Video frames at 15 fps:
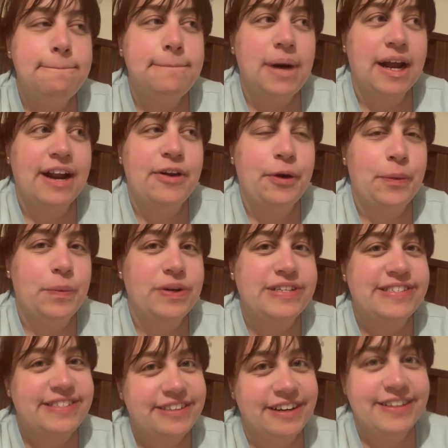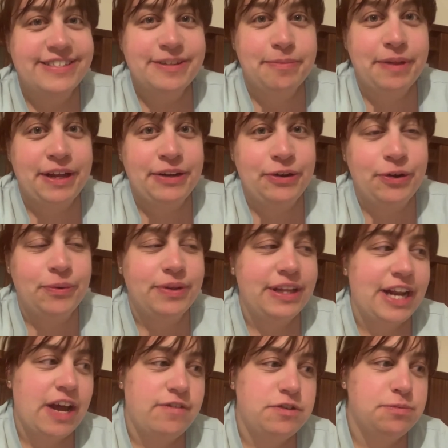but I don't want to start something new and
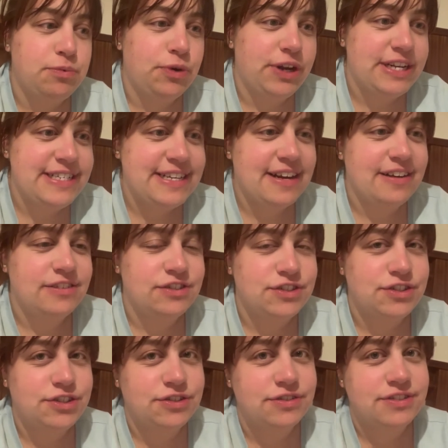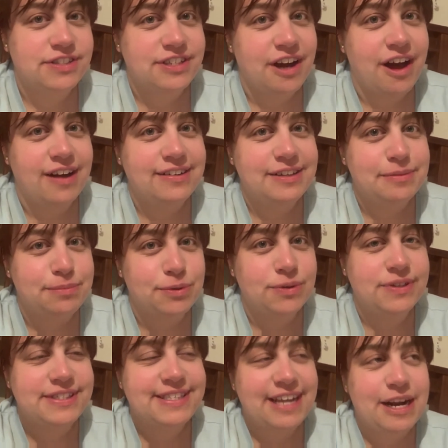then have to put it down just to start the
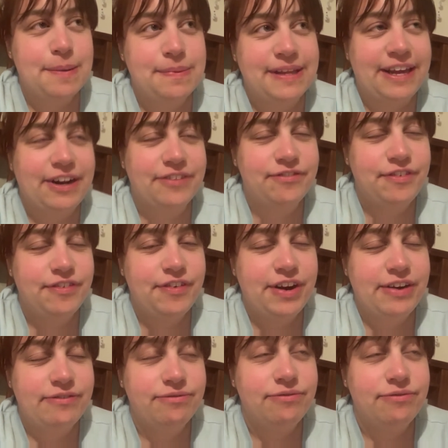books that I plan on